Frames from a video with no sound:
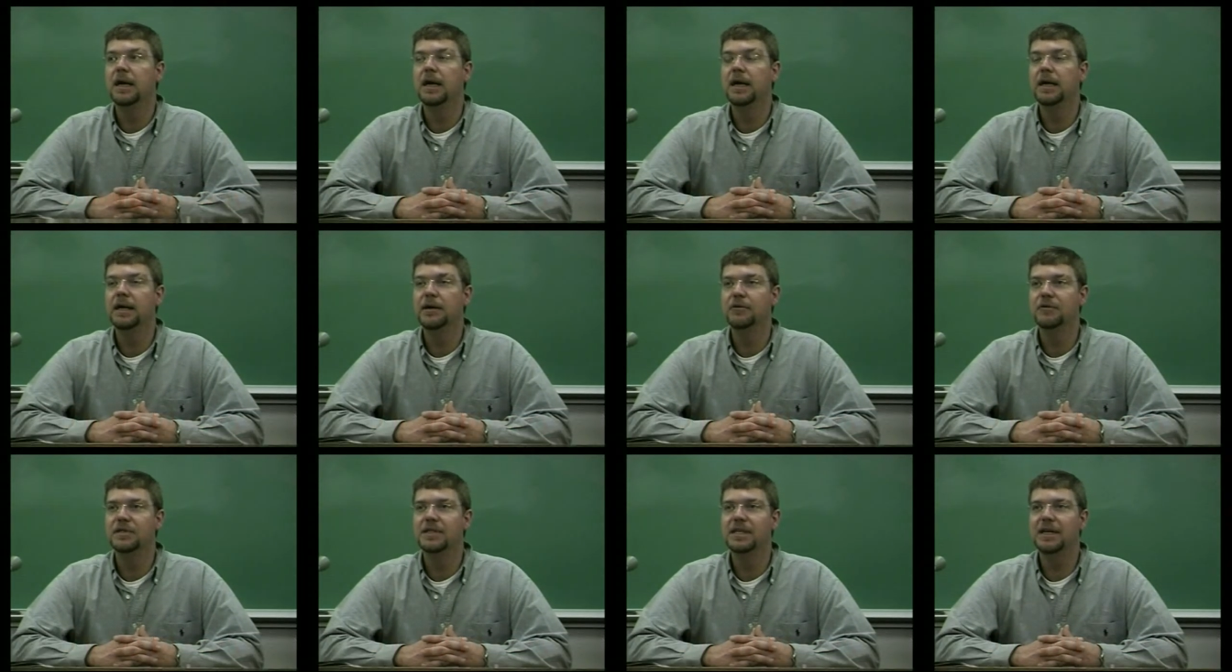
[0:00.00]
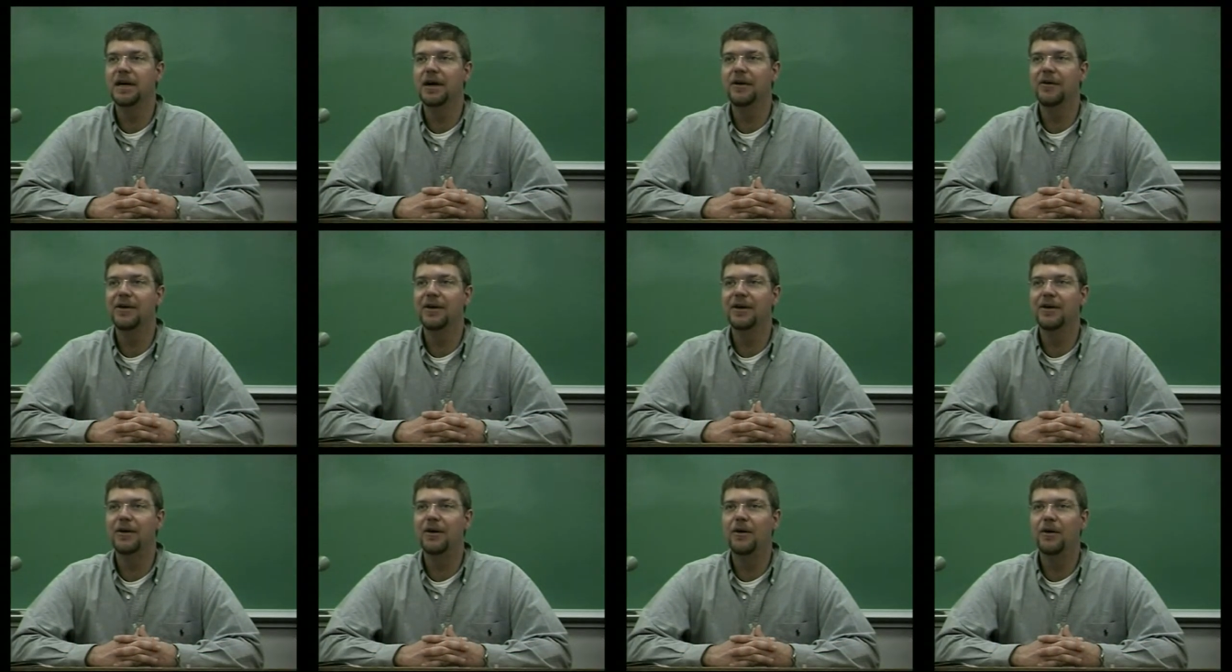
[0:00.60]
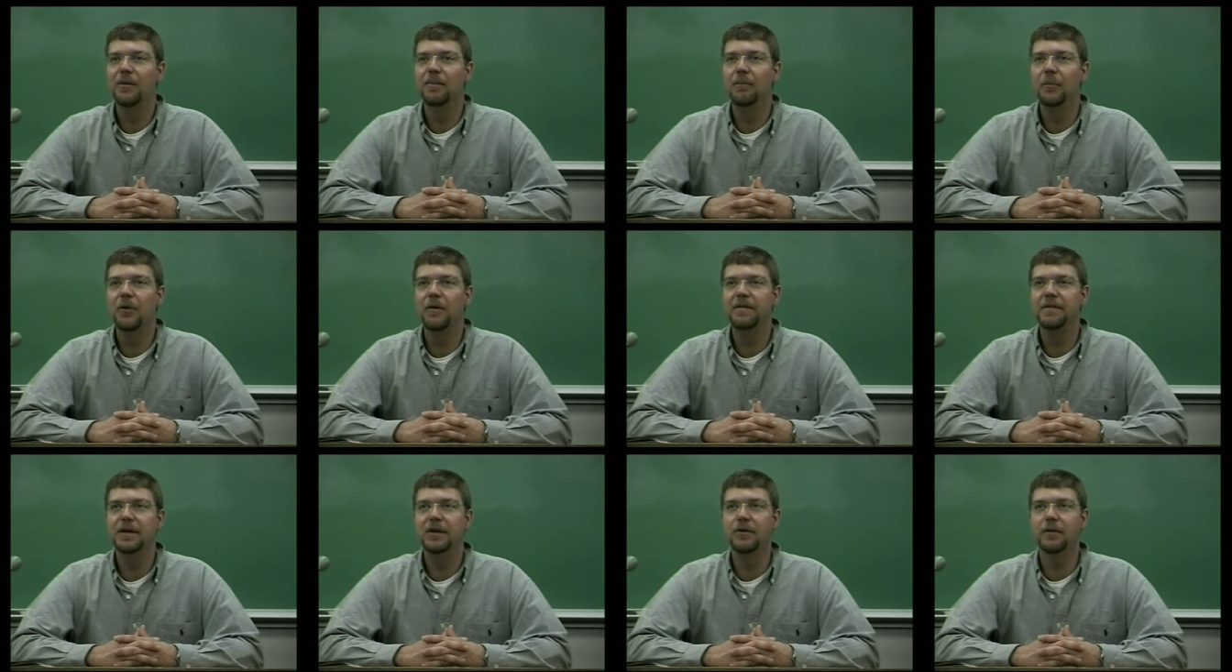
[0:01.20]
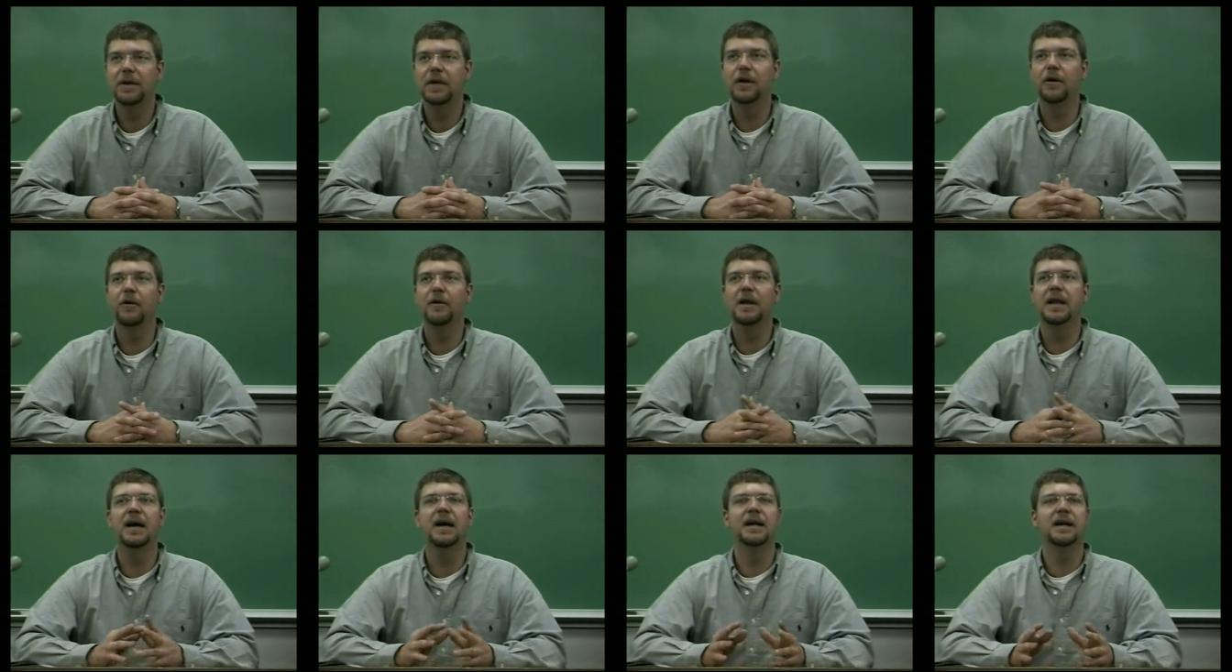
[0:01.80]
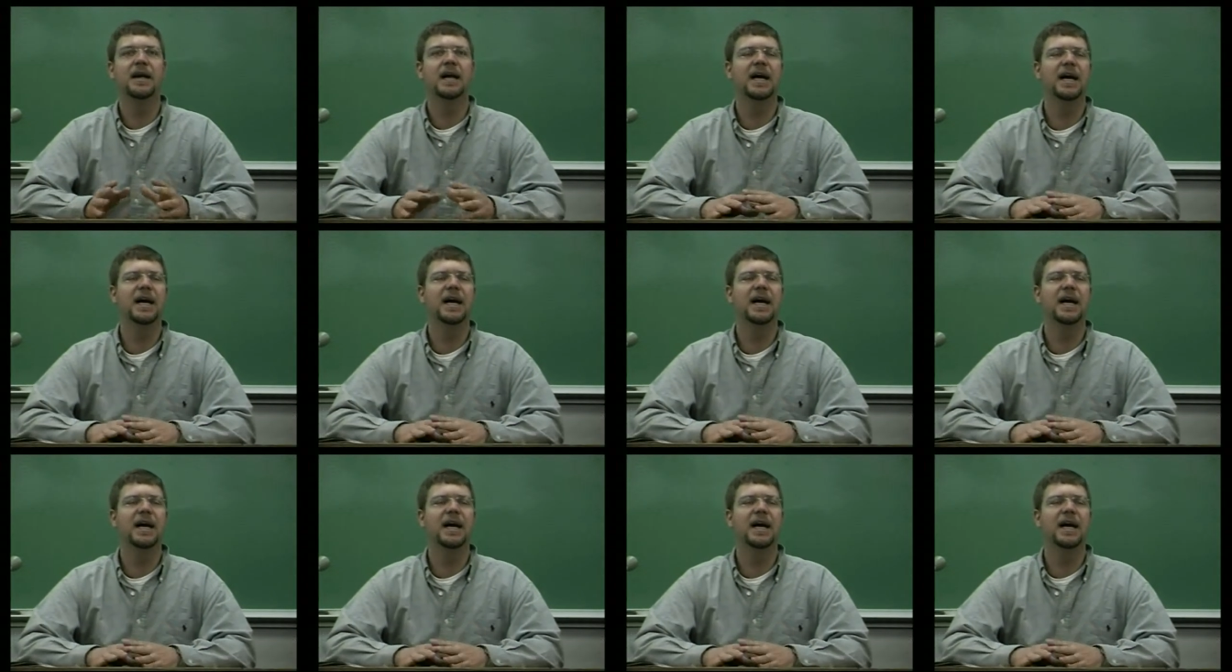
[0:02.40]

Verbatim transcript: And it was an area called Murphy, North Carolina.